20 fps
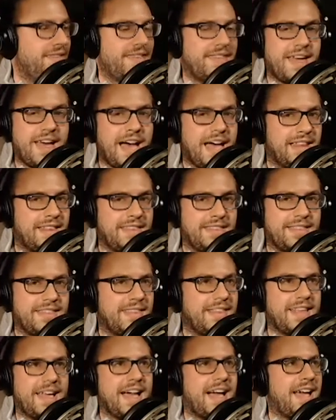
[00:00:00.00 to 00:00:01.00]
I
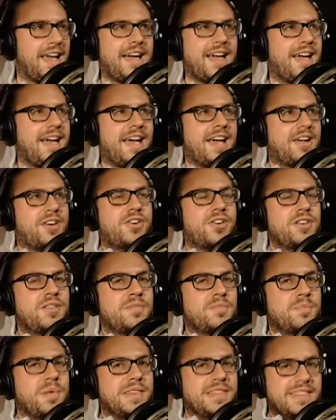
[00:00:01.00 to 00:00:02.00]

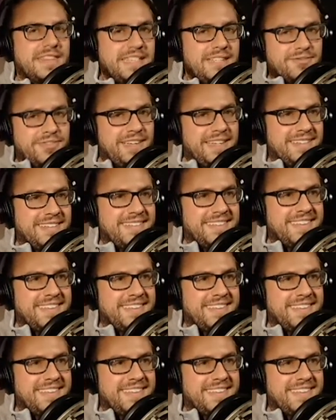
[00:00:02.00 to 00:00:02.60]
couldn't believe it.